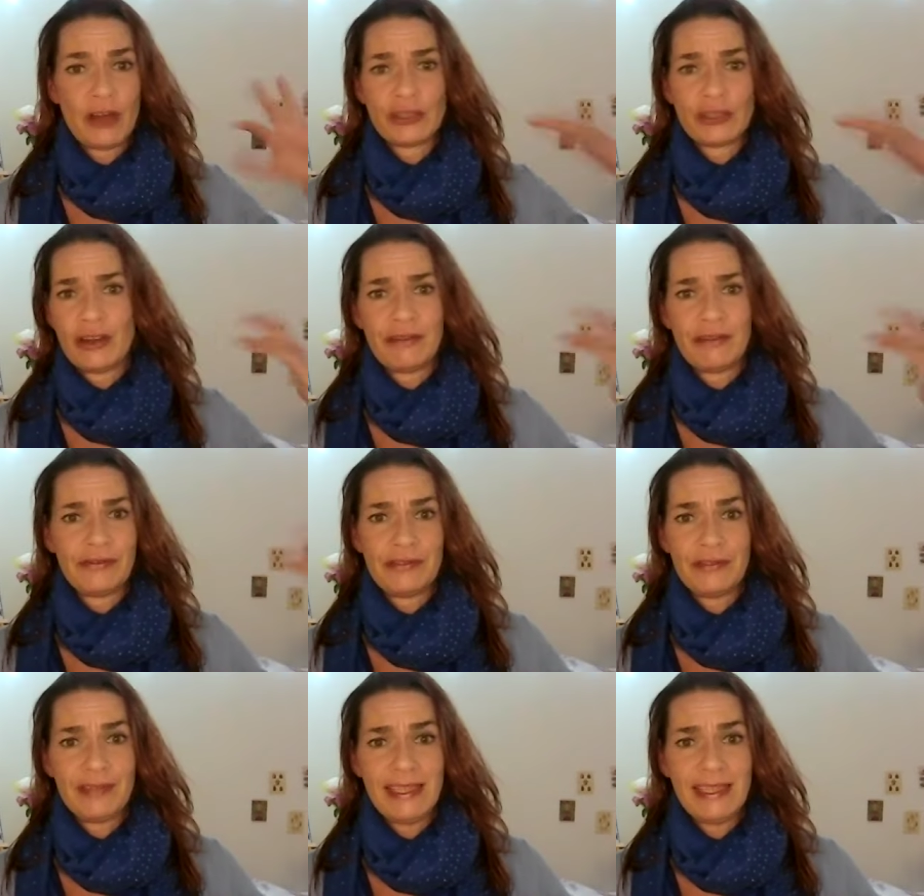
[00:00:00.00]
version of
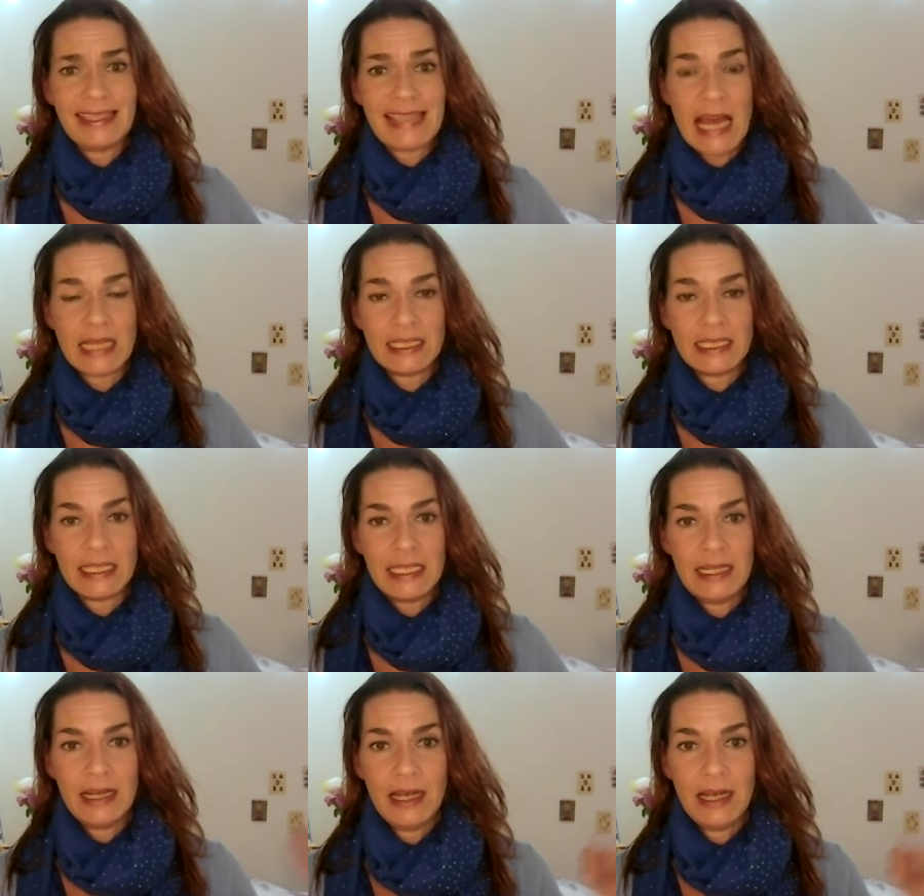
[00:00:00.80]

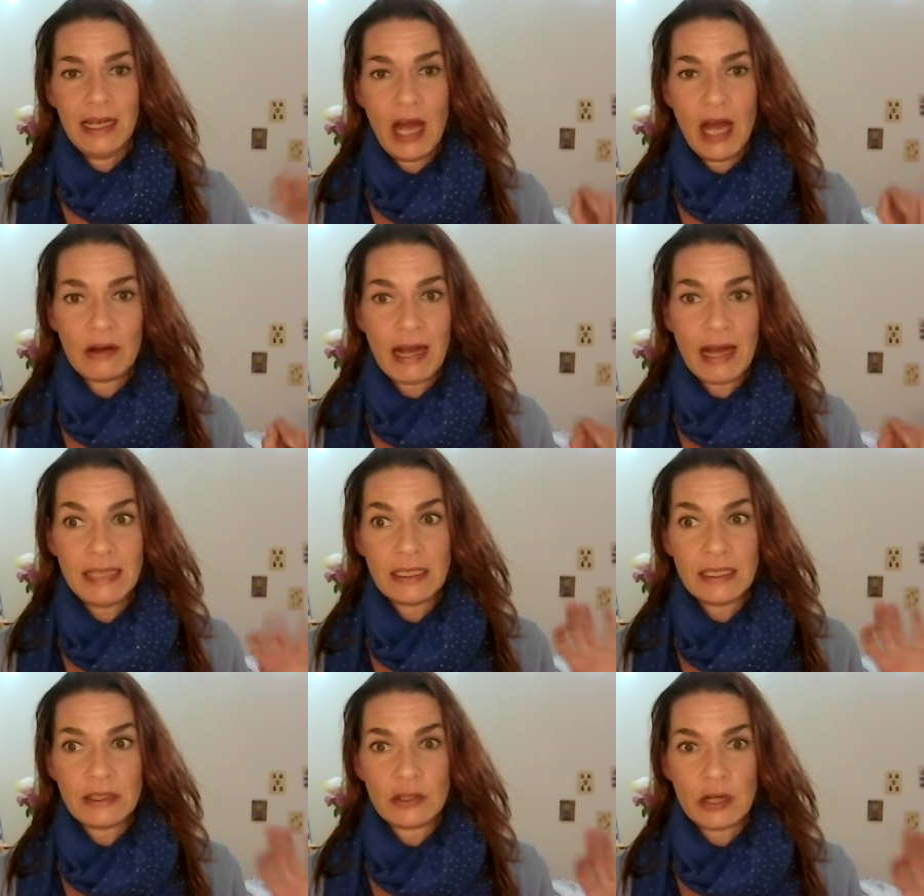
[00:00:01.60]
insanity. All
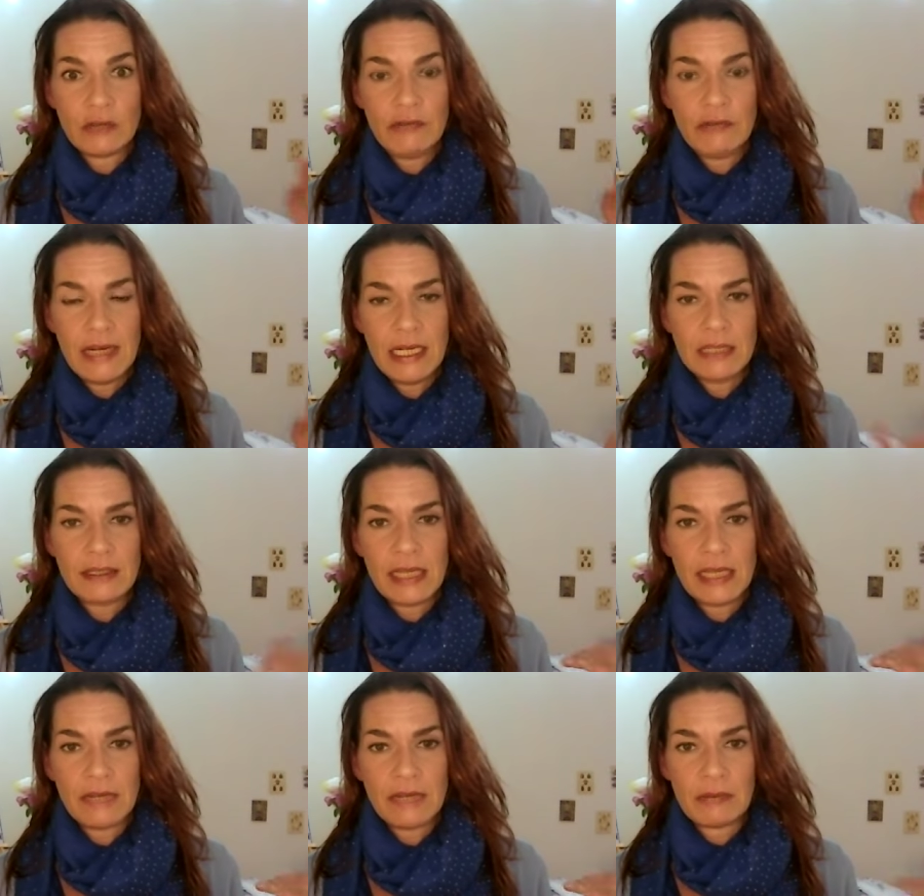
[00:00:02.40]
right, it's not real,
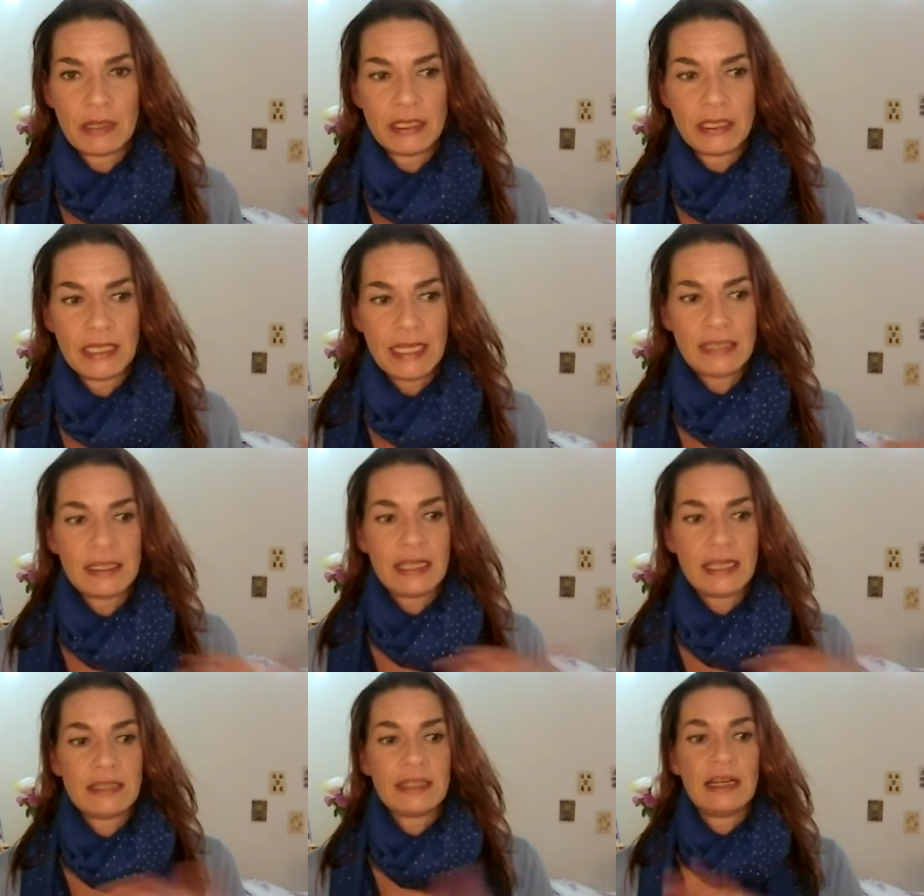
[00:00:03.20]
see it for what it
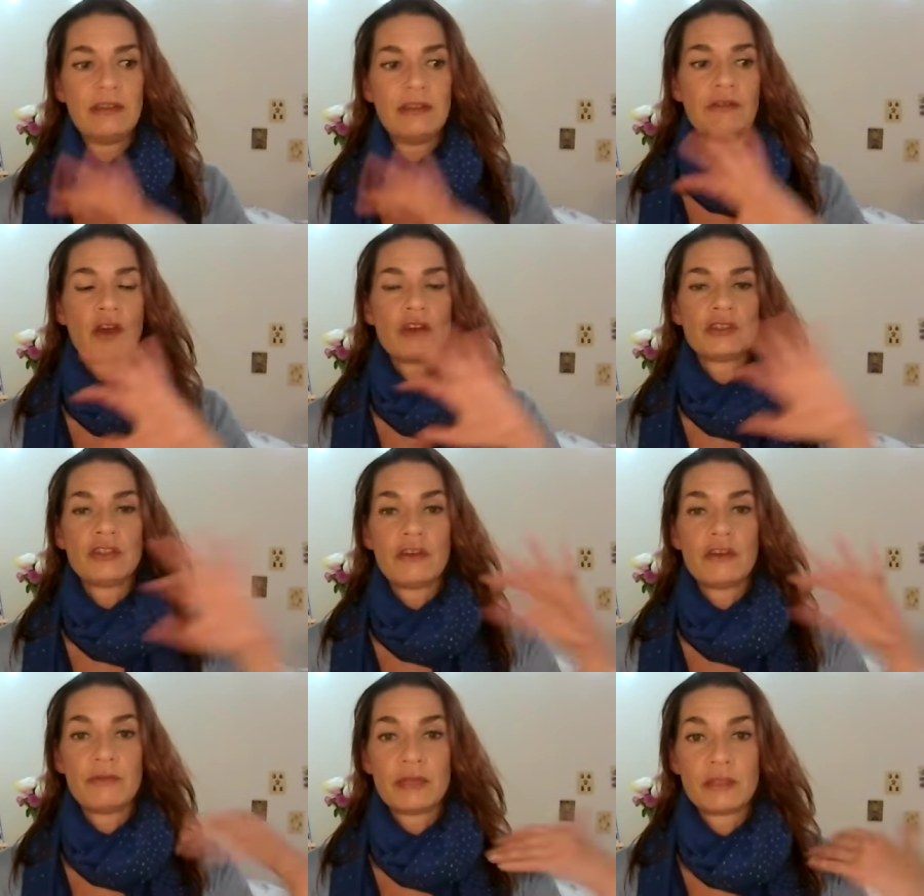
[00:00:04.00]
is. It's an
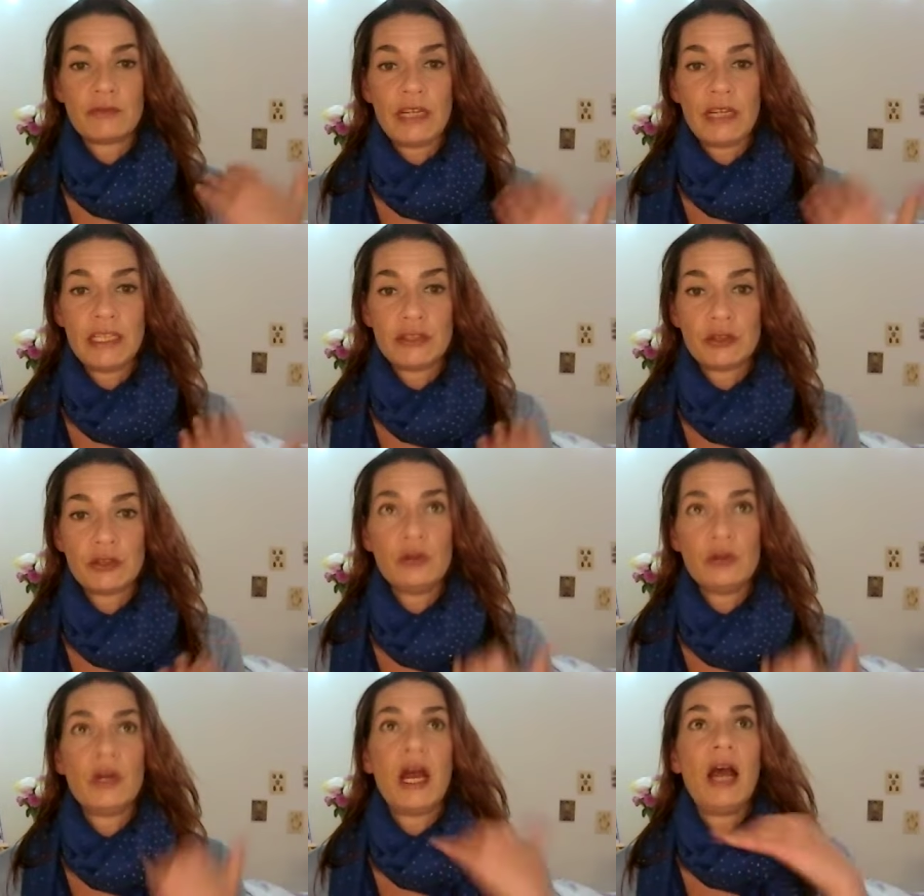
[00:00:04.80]
inversion of what's really
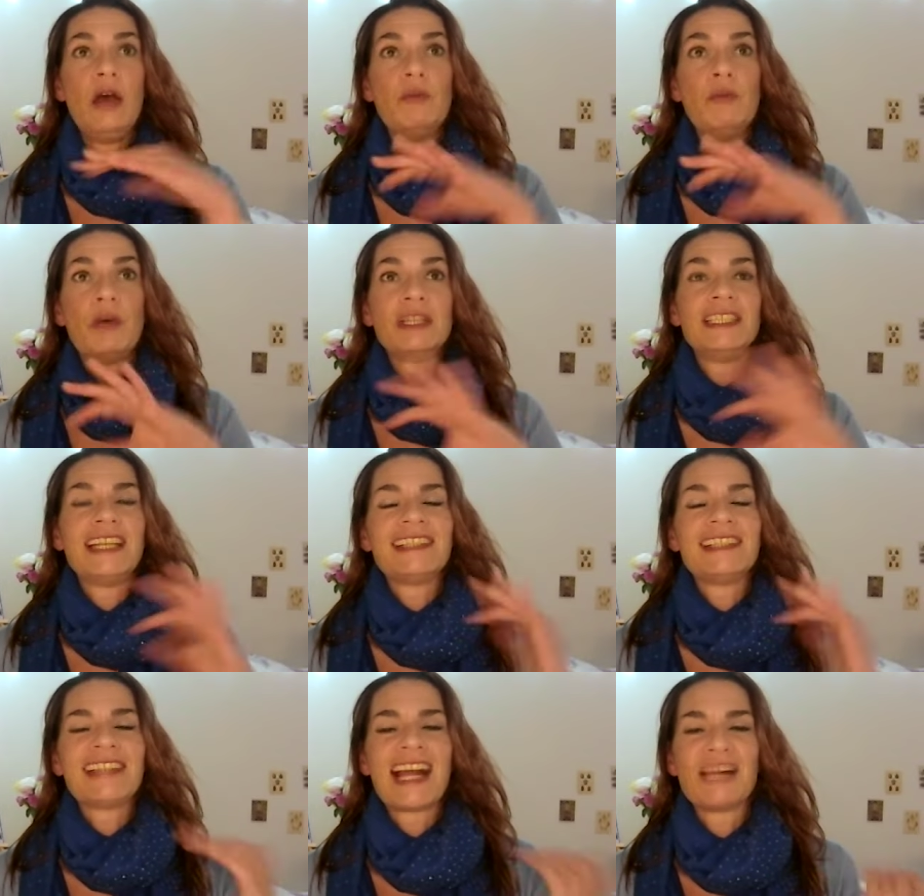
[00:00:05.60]
true, but
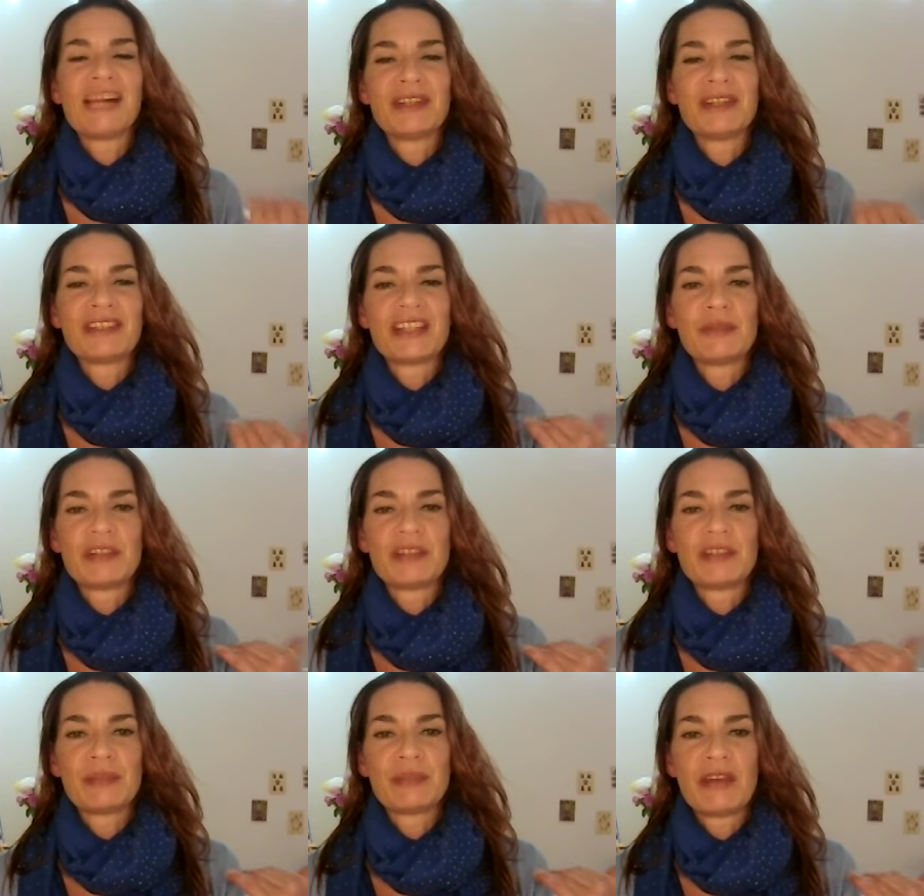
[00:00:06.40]
it has helped us. It
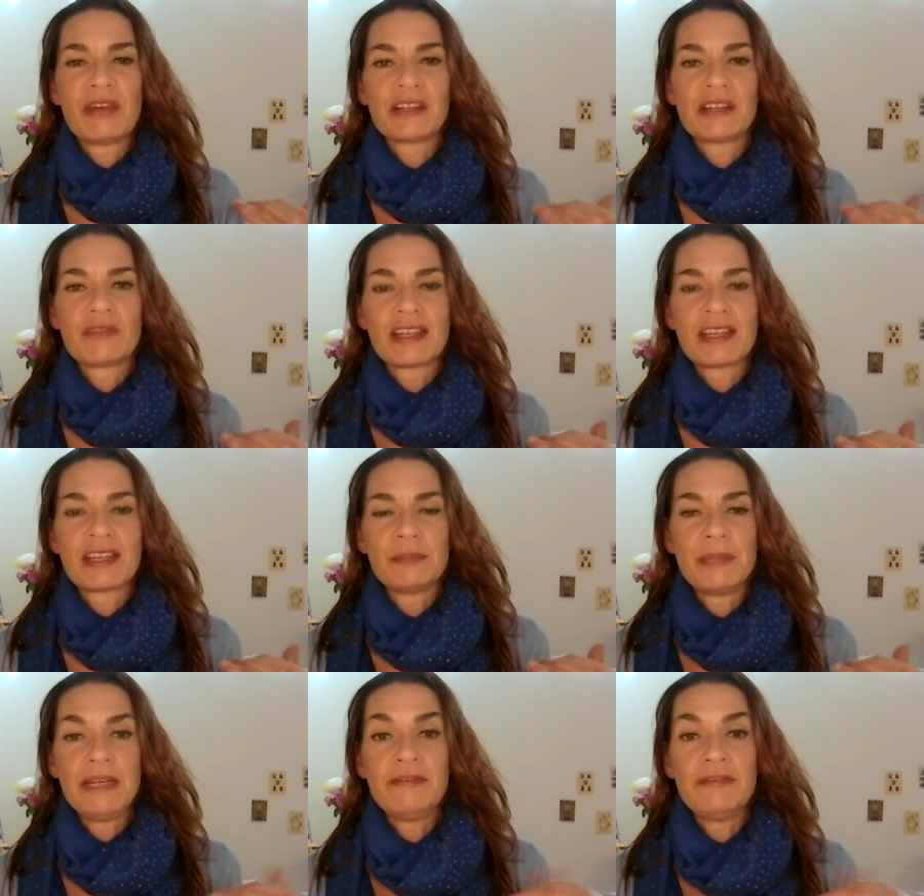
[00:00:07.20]
was the perfect
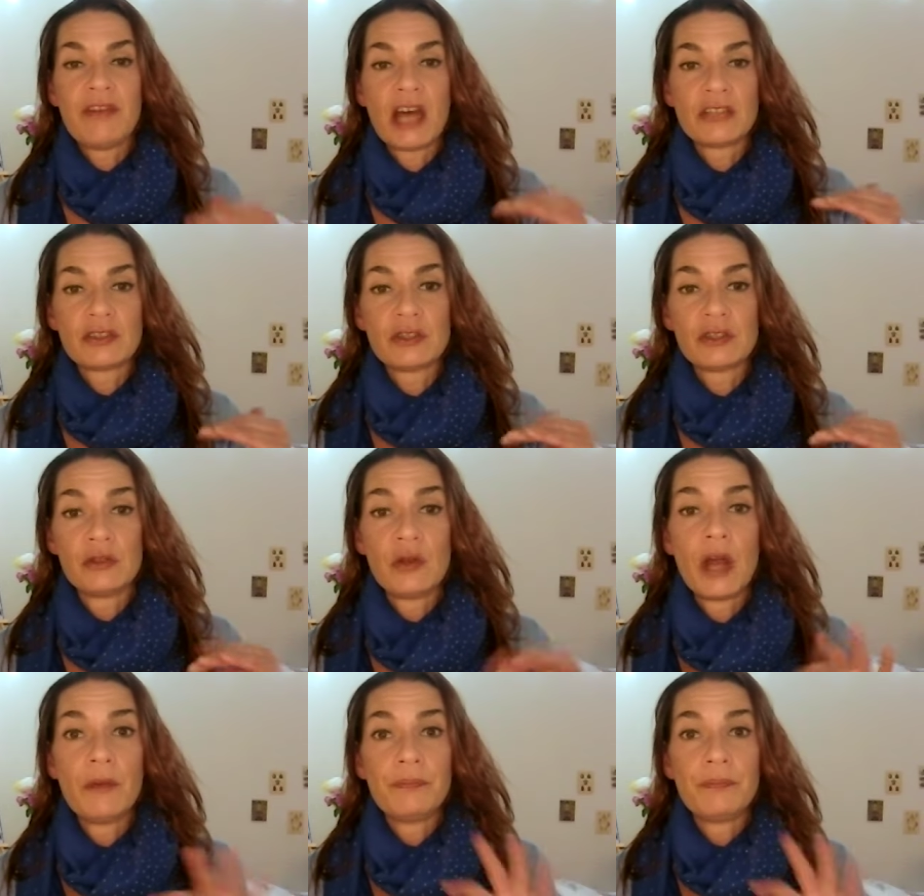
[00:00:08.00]
recipe for us
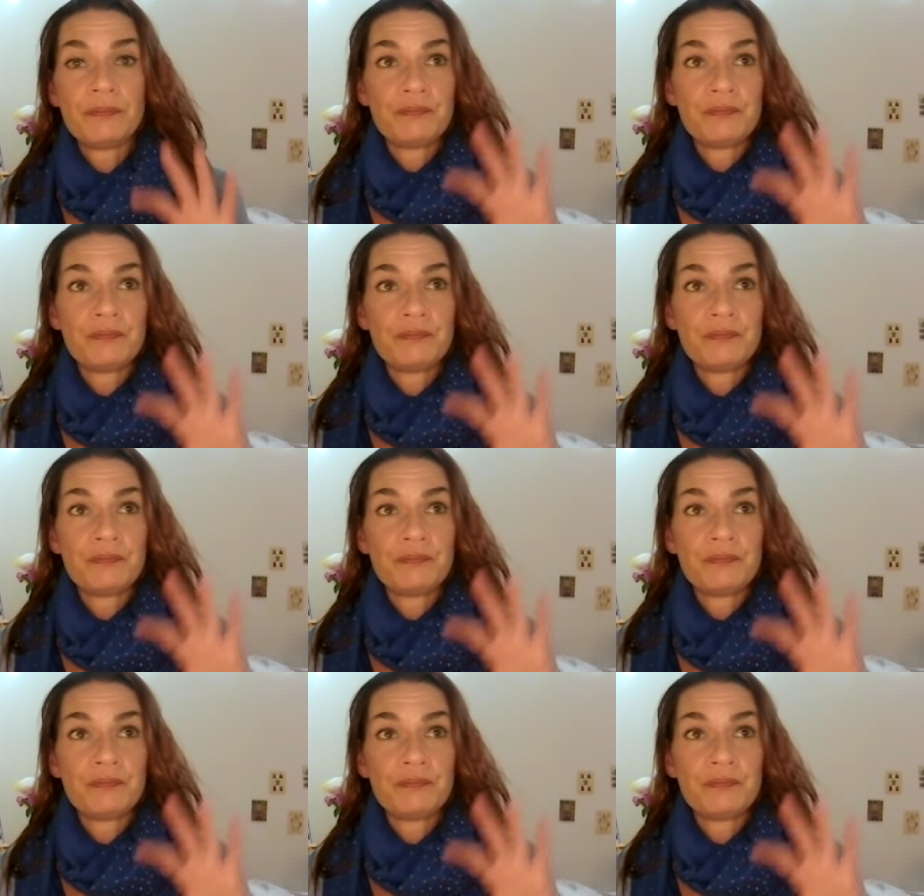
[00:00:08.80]
to